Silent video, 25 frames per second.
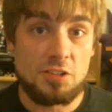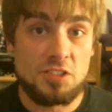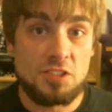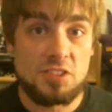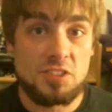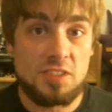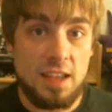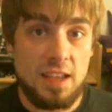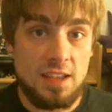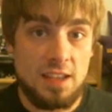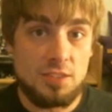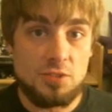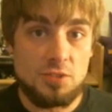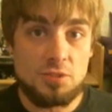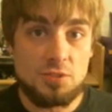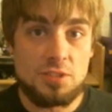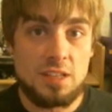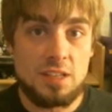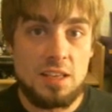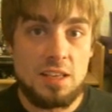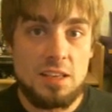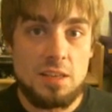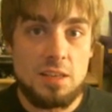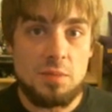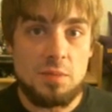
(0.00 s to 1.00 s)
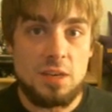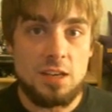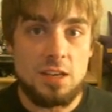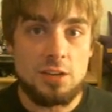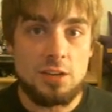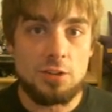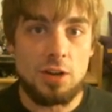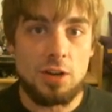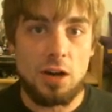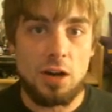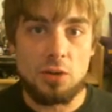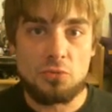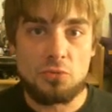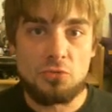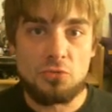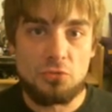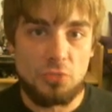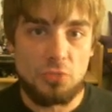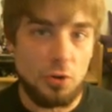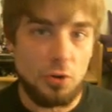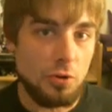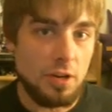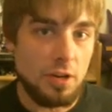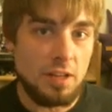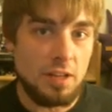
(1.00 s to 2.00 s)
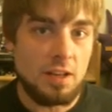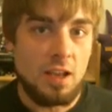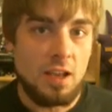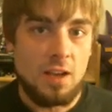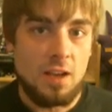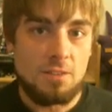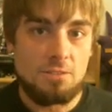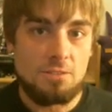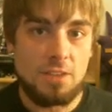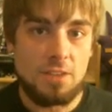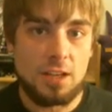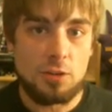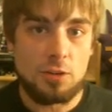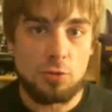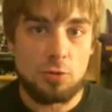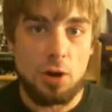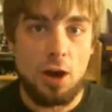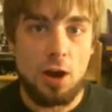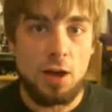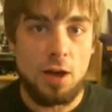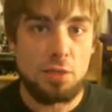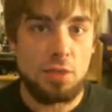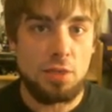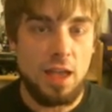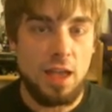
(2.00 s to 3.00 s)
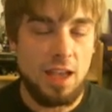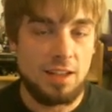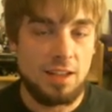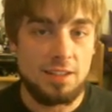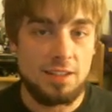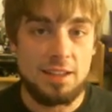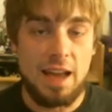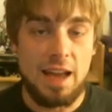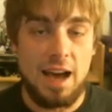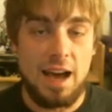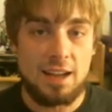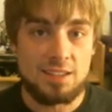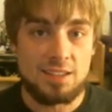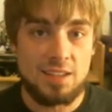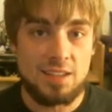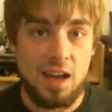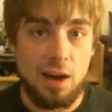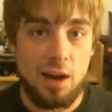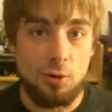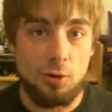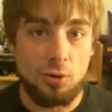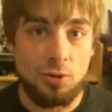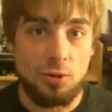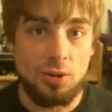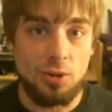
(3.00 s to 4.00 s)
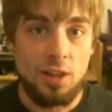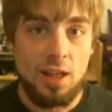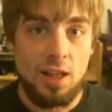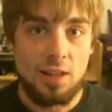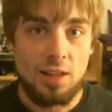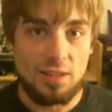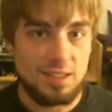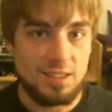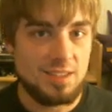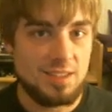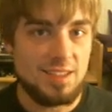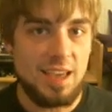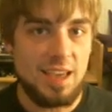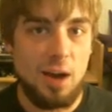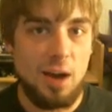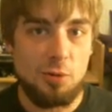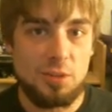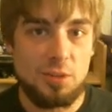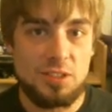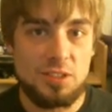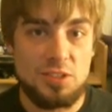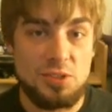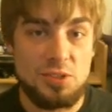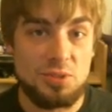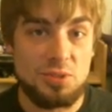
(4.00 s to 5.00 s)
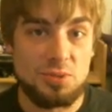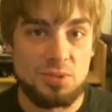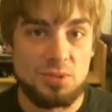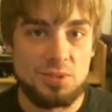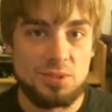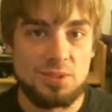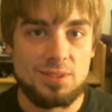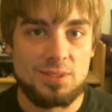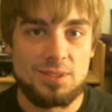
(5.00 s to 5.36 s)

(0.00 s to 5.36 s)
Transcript: standard team here of Furret, Vigoroth, and Noctowl. Let's see how we do.